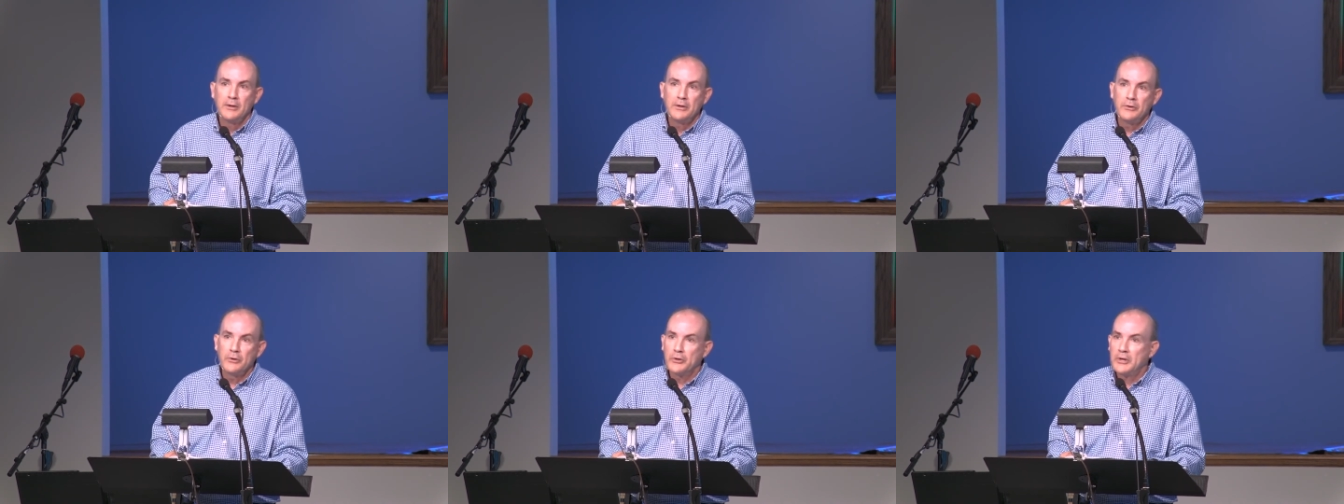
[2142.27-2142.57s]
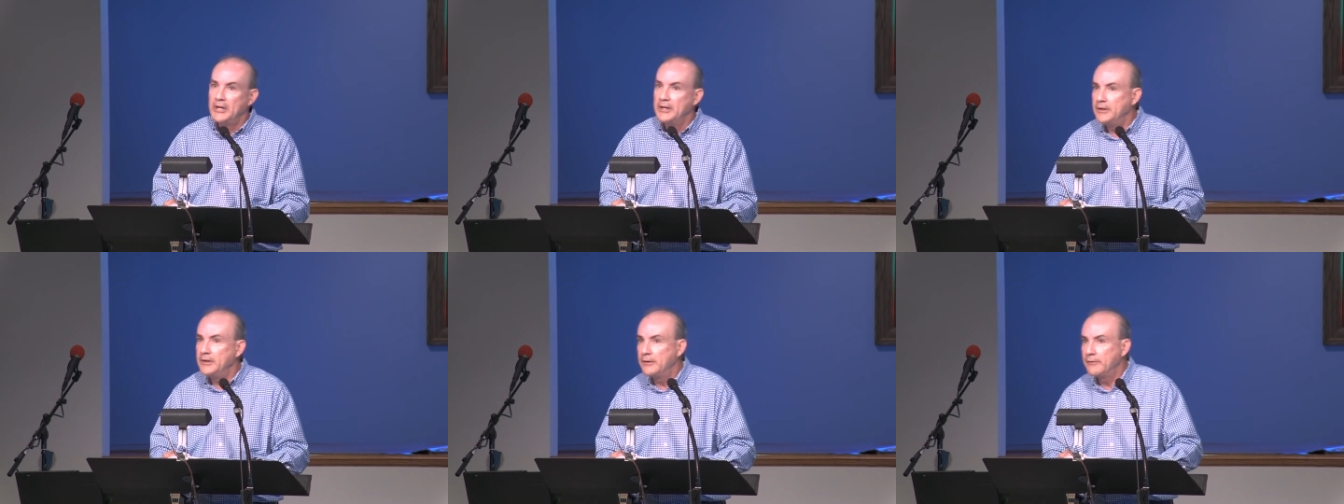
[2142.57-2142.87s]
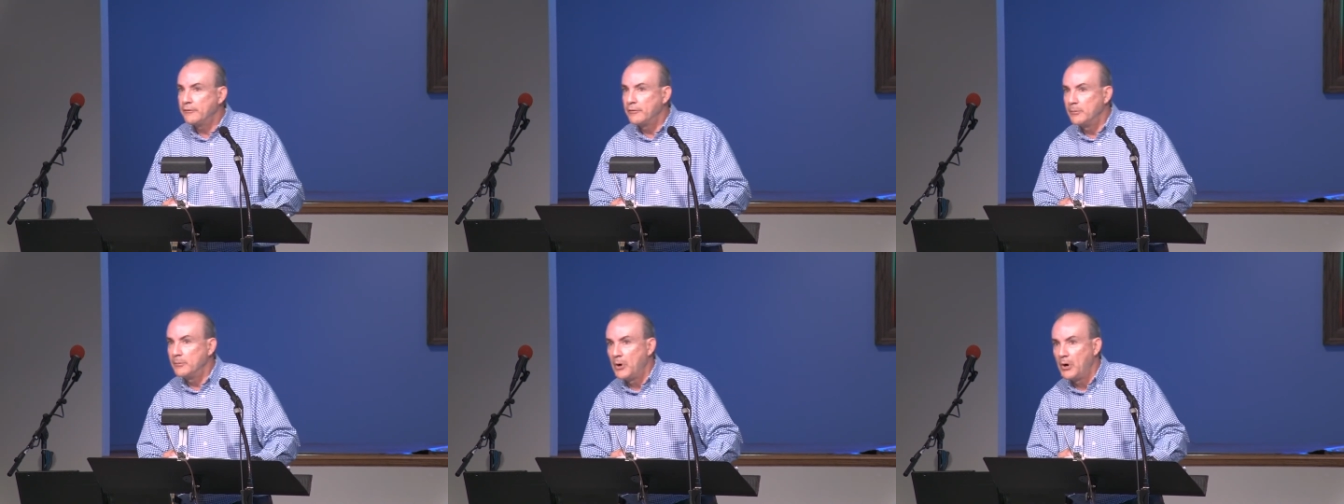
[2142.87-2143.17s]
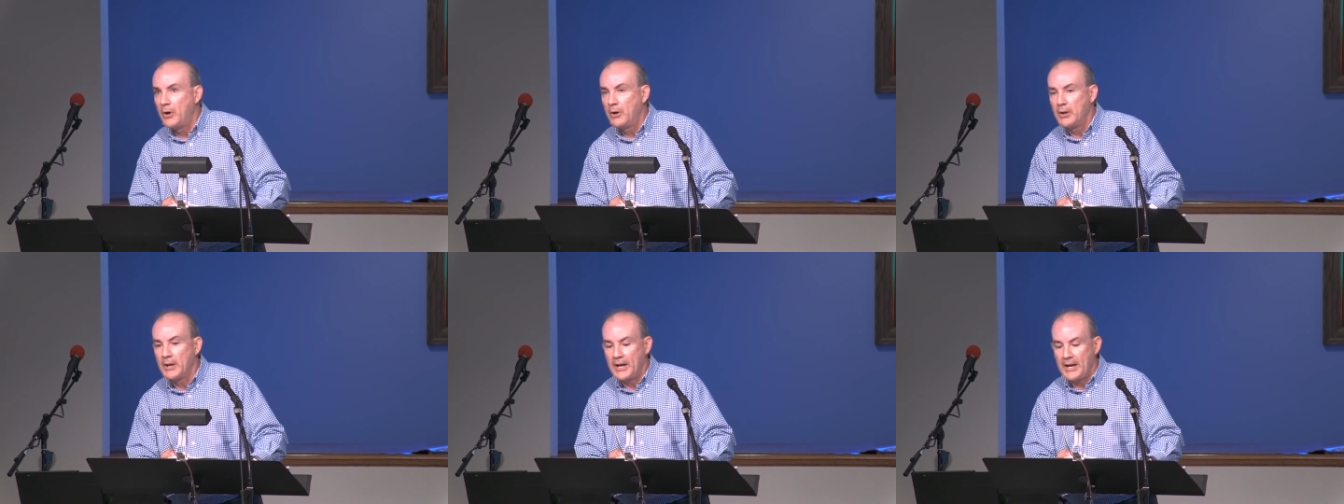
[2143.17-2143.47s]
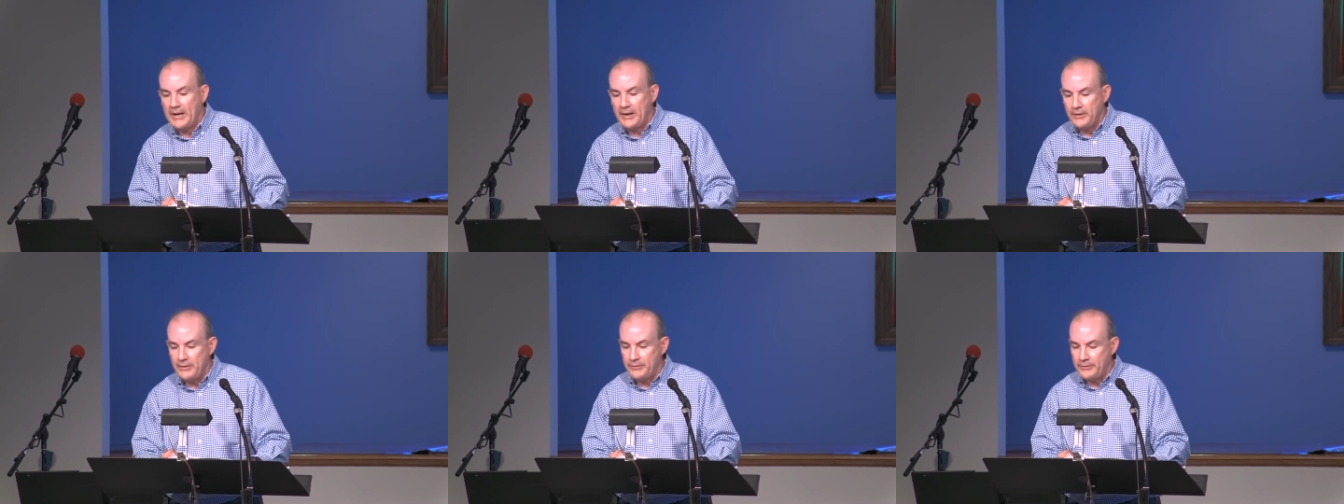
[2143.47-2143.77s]
You're getting it from all
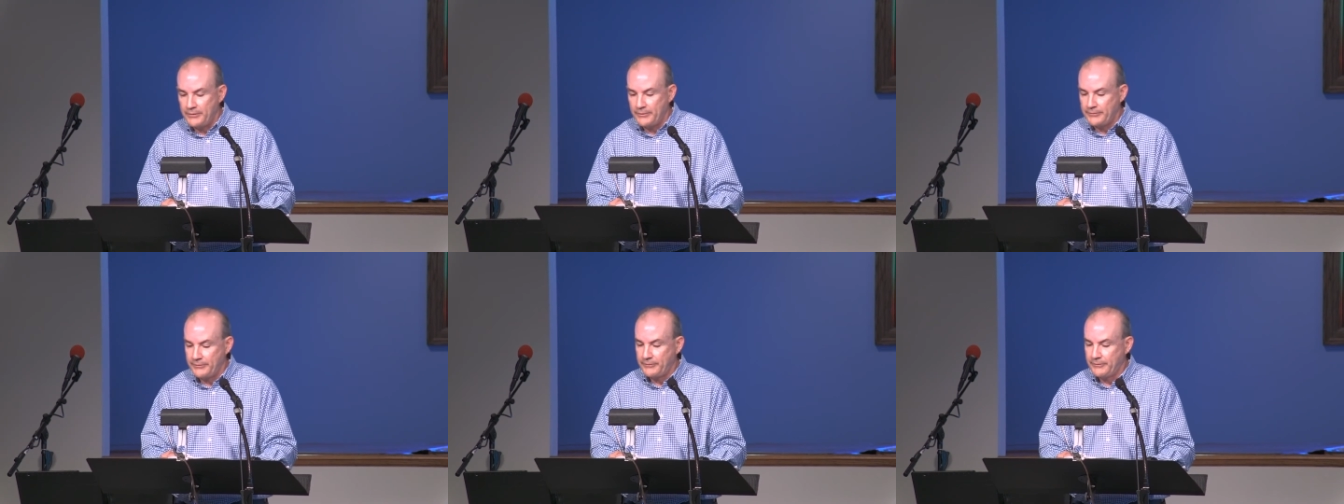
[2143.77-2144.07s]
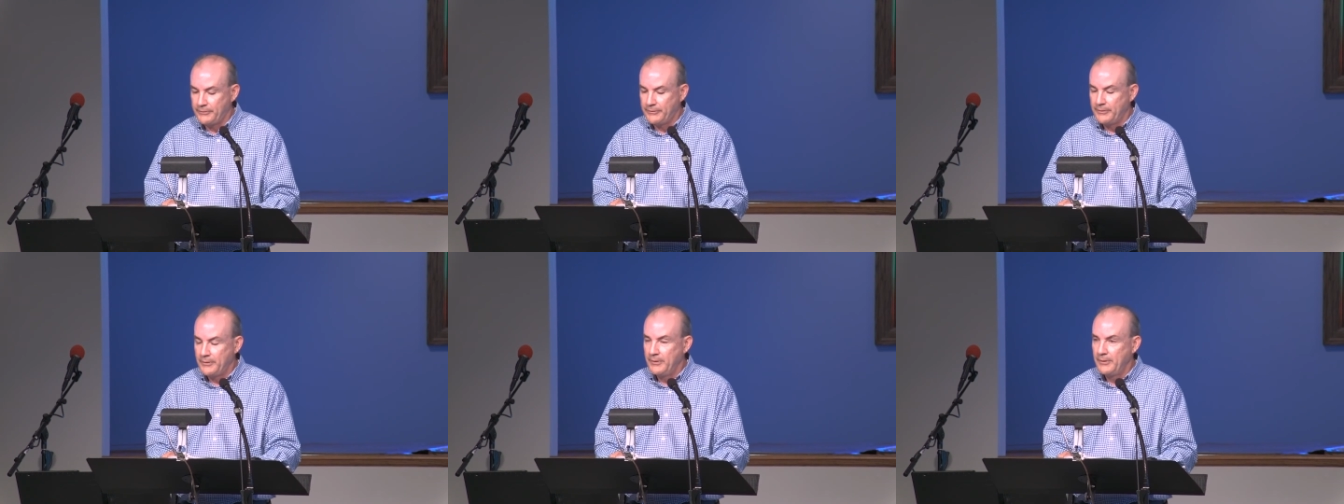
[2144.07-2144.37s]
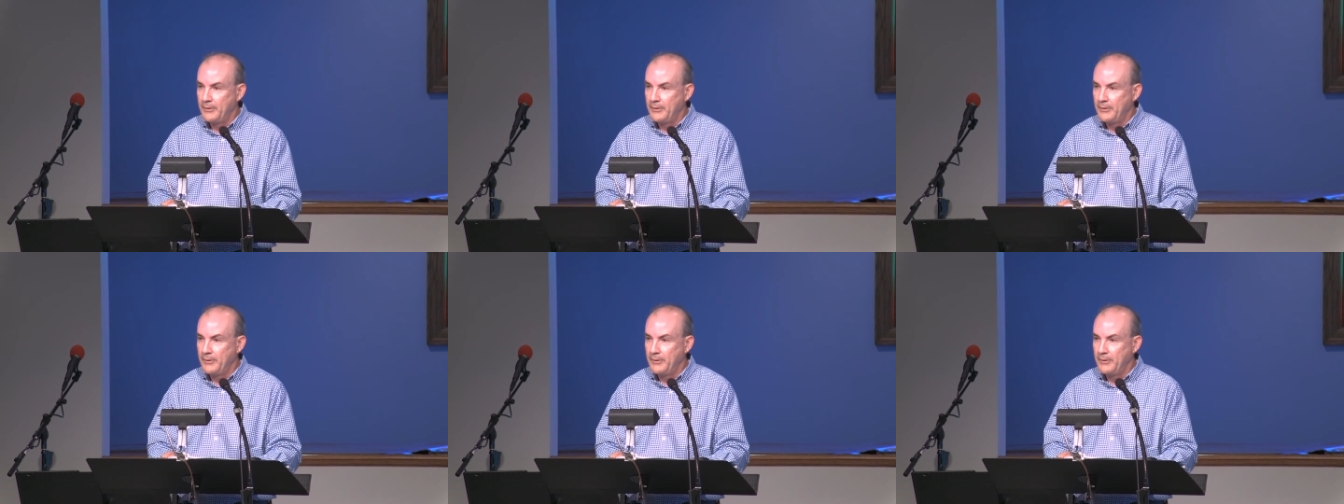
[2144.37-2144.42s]
angles.